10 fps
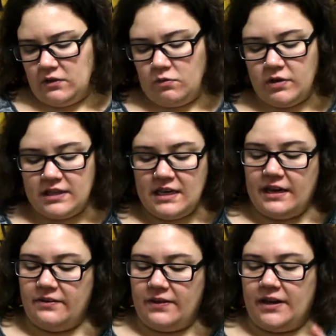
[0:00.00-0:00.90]
So one
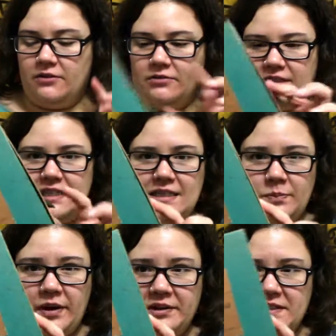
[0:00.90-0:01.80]
thing I found was this
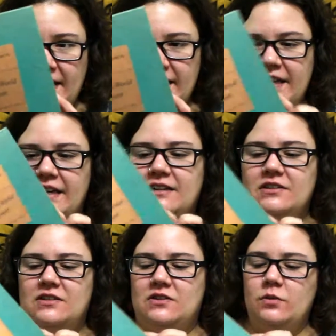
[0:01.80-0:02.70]
box set,
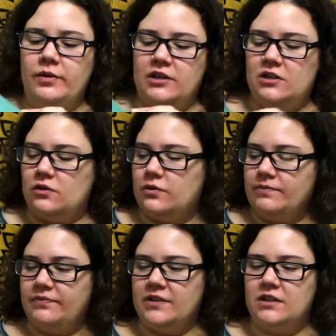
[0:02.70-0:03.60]
and super
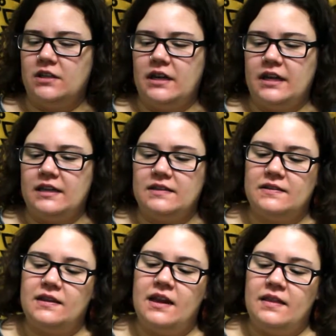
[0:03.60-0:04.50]
cute.
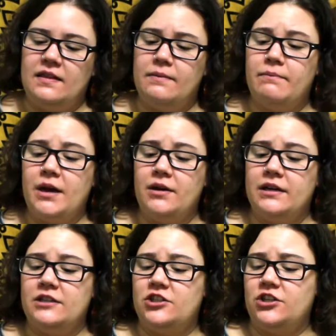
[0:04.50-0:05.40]
It's the
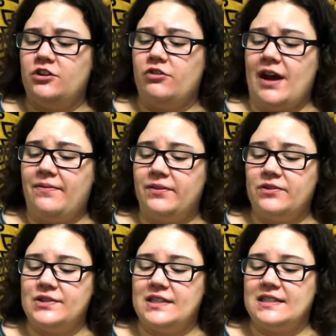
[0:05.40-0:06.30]
American
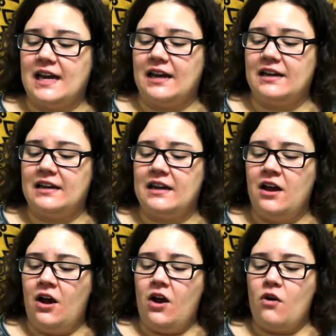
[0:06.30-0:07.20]
Geographical Society
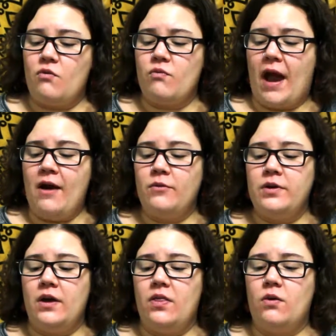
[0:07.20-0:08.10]

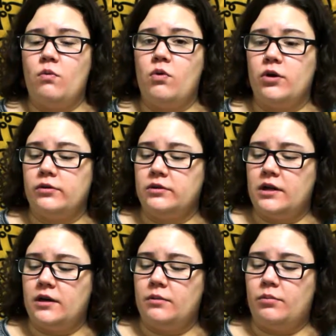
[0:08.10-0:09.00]
Around the
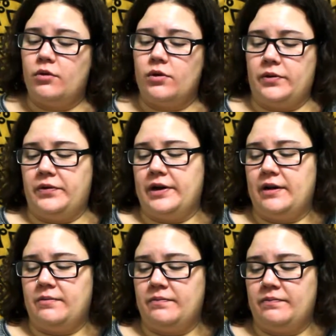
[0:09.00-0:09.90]
World
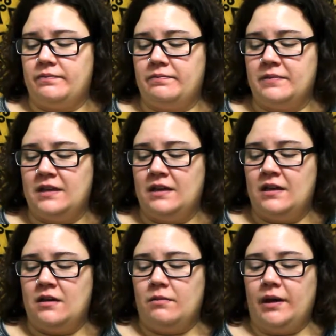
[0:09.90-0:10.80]
program
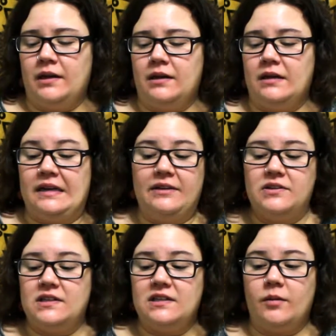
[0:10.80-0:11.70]
by
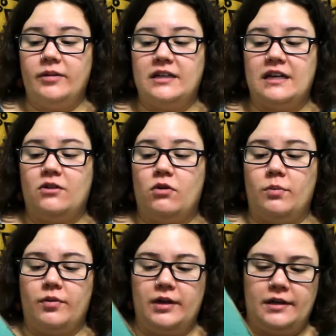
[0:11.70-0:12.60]
Nelson Doubleday
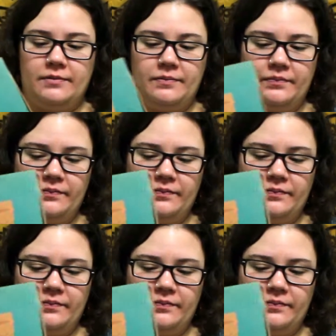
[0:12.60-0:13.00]
Incorporated.